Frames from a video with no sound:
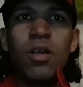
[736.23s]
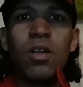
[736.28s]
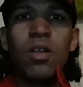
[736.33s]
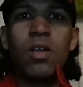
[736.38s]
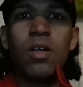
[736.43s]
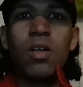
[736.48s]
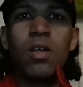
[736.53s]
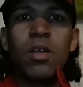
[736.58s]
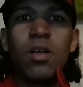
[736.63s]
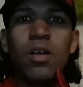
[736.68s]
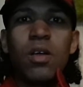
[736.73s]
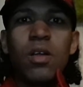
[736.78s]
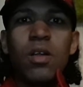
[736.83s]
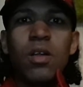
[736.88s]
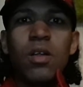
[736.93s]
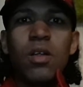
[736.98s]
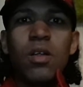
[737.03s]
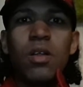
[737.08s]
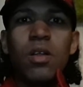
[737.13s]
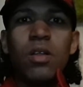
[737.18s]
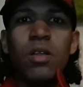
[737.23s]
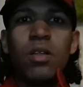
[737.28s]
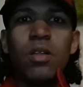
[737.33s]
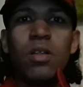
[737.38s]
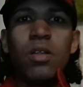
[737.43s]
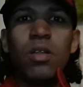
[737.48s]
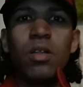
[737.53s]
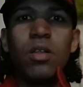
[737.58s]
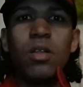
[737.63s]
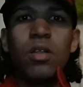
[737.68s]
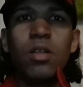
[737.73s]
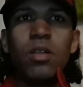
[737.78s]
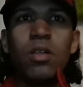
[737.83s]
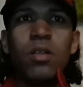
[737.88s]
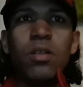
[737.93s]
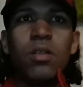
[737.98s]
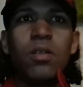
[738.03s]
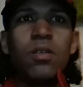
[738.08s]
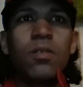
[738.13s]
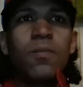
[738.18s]

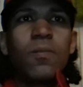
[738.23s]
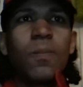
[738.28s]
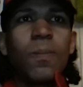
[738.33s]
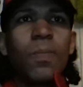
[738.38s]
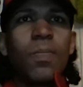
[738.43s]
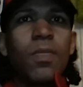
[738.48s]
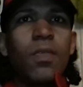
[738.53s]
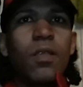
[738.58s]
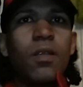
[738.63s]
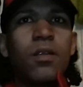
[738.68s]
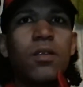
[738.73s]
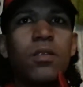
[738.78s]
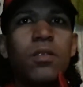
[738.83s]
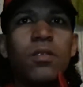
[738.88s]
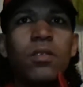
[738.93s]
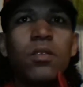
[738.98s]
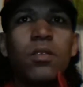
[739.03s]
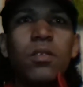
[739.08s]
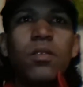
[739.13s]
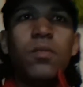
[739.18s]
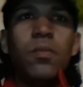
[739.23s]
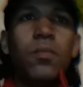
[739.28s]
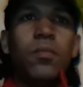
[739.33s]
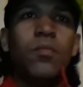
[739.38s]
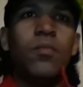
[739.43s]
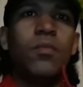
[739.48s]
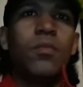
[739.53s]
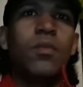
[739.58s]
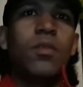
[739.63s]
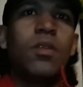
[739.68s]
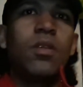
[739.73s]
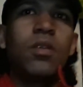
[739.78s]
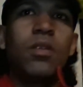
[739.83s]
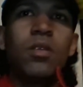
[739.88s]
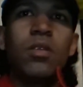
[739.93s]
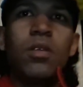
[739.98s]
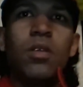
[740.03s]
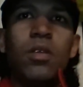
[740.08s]
(no one is talking)